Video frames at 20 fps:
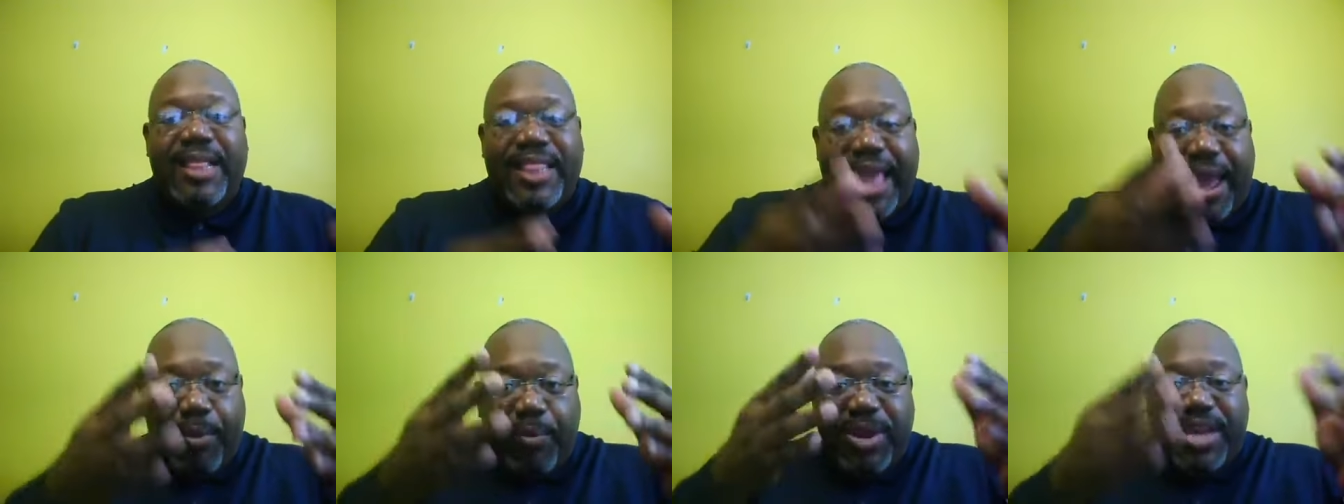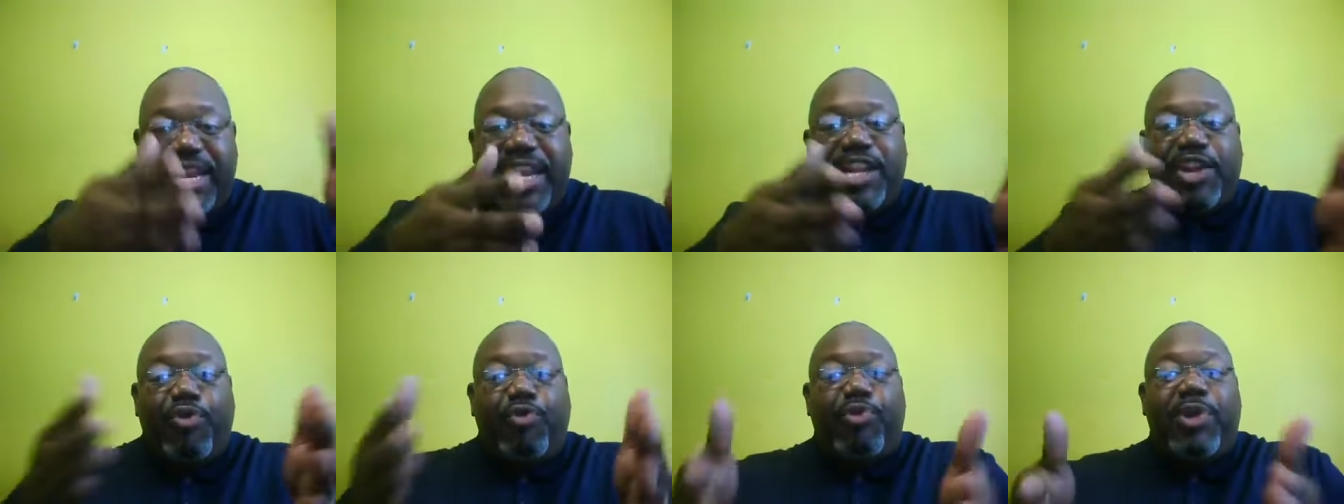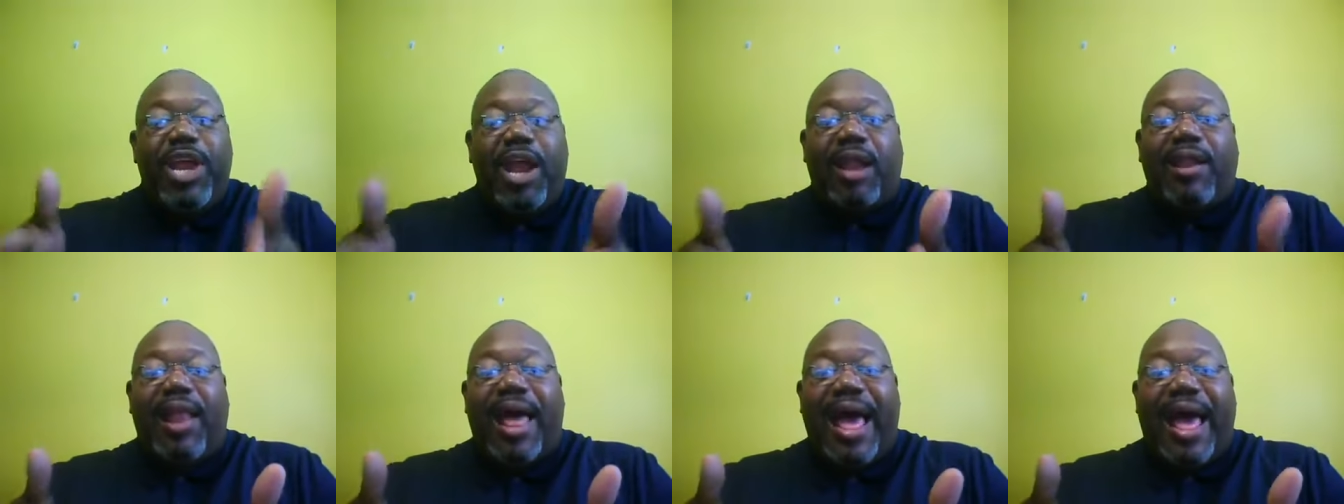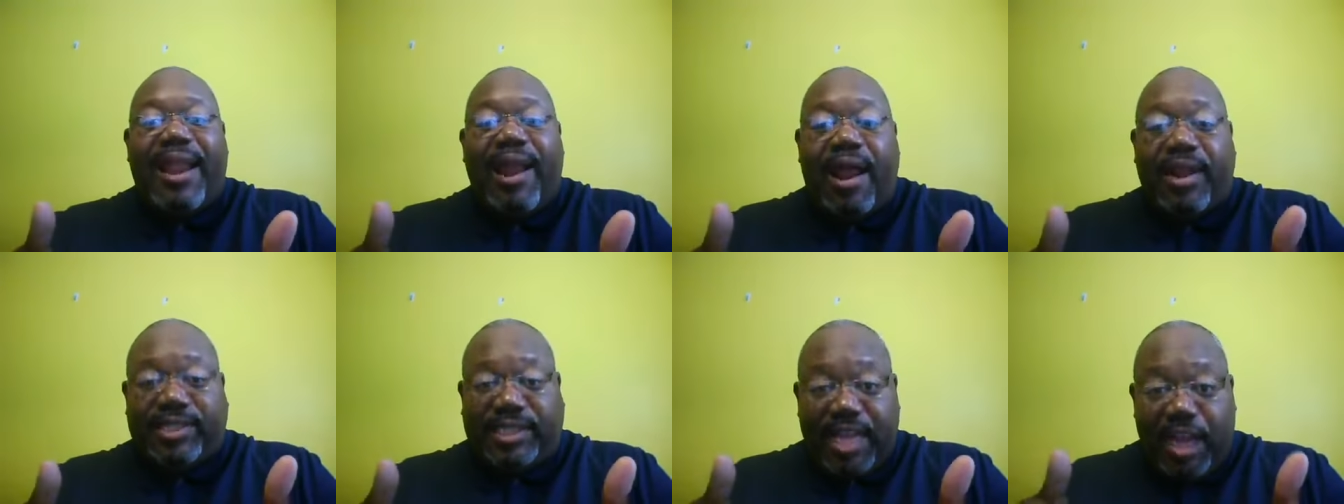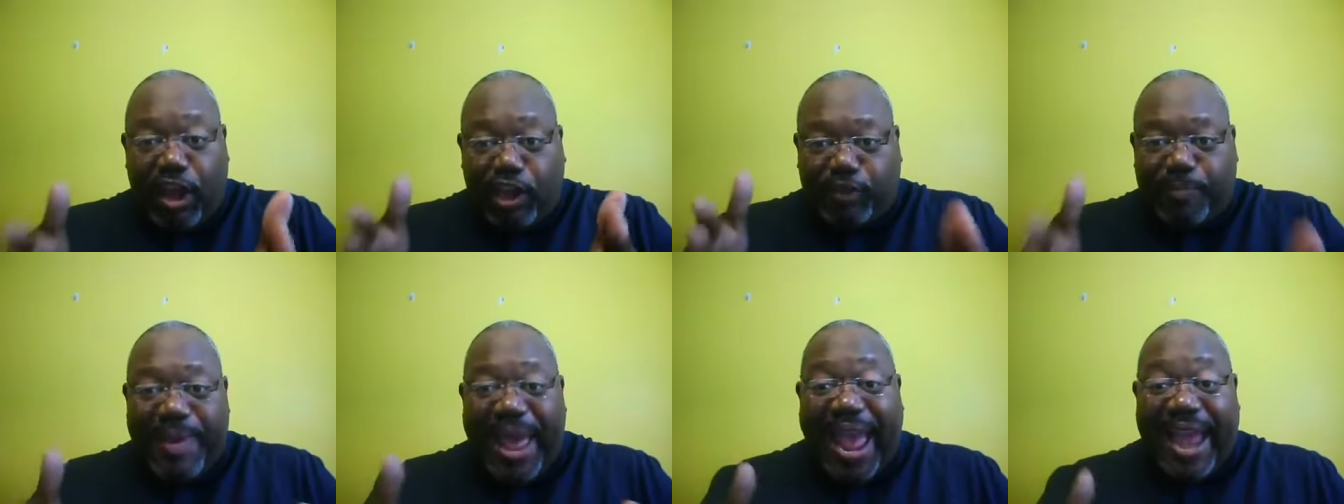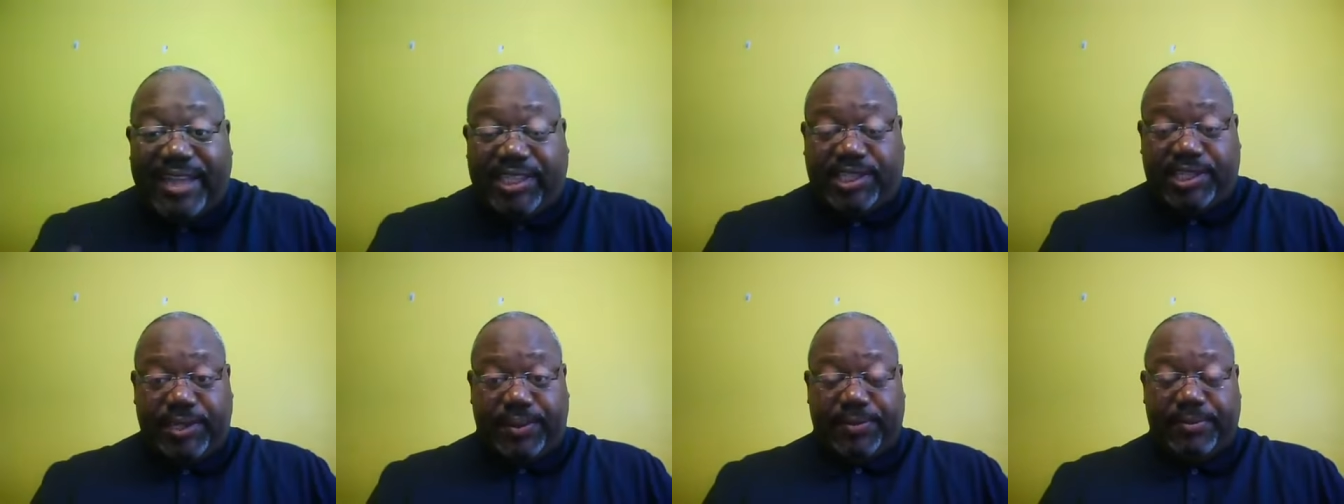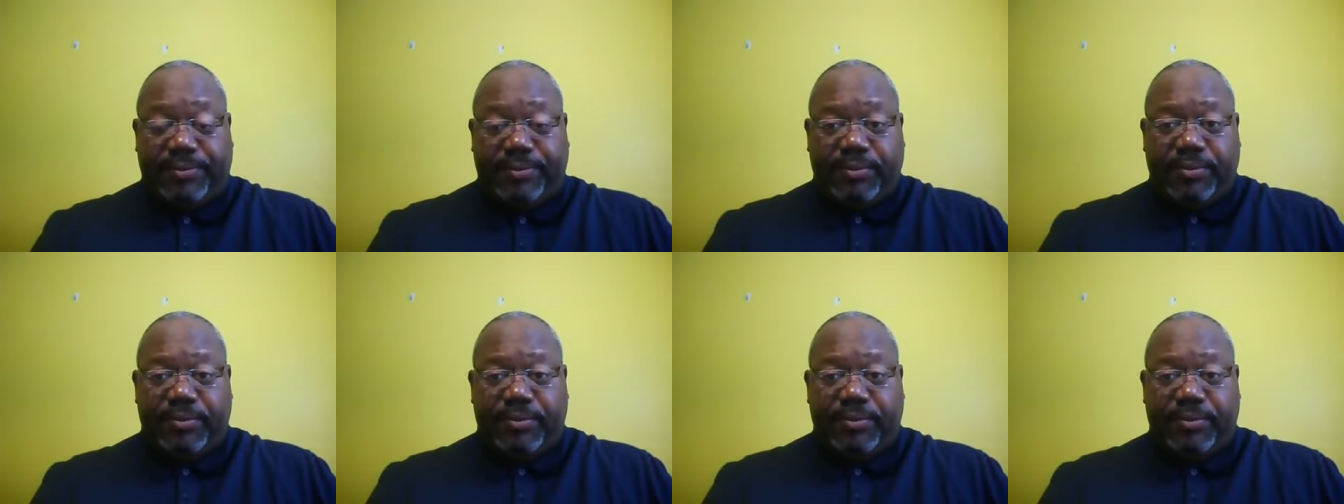that we need to realign ourselves back to.